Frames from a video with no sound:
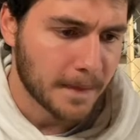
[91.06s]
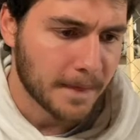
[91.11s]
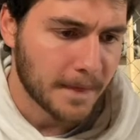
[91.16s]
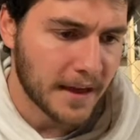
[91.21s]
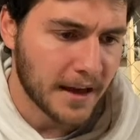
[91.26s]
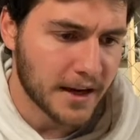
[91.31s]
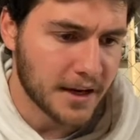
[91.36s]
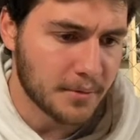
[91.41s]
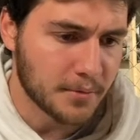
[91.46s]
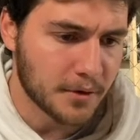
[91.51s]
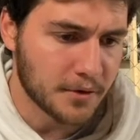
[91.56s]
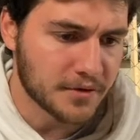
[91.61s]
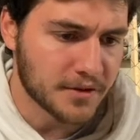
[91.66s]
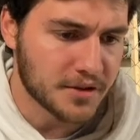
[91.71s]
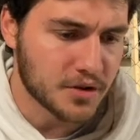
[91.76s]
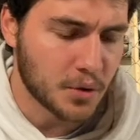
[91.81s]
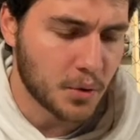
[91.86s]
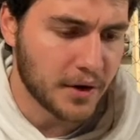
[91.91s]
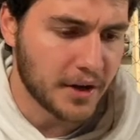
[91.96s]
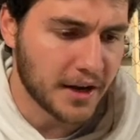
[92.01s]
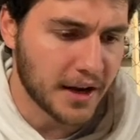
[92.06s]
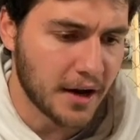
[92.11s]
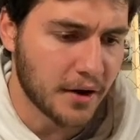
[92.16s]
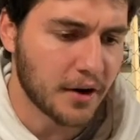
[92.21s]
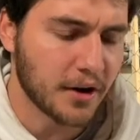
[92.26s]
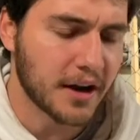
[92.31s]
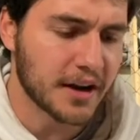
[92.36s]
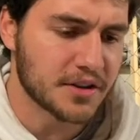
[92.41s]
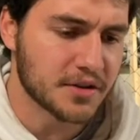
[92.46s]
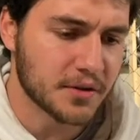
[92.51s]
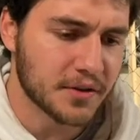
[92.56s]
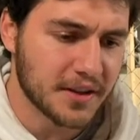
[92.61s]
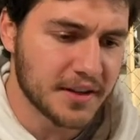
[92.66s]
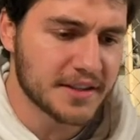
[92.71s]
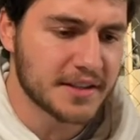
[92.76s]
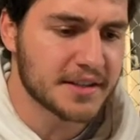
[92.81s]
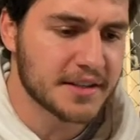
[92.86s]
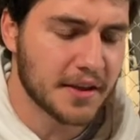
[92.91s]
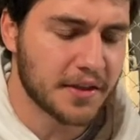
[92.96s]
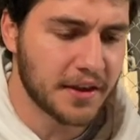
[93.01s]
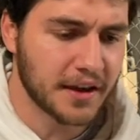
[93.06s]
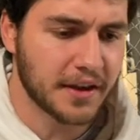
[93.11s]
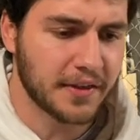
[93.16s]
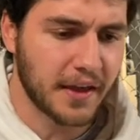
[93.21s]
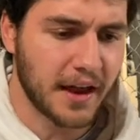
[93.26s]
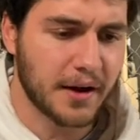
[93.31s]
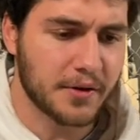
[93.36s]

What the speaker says: And he moves his queen out. Okay, so this is the thing that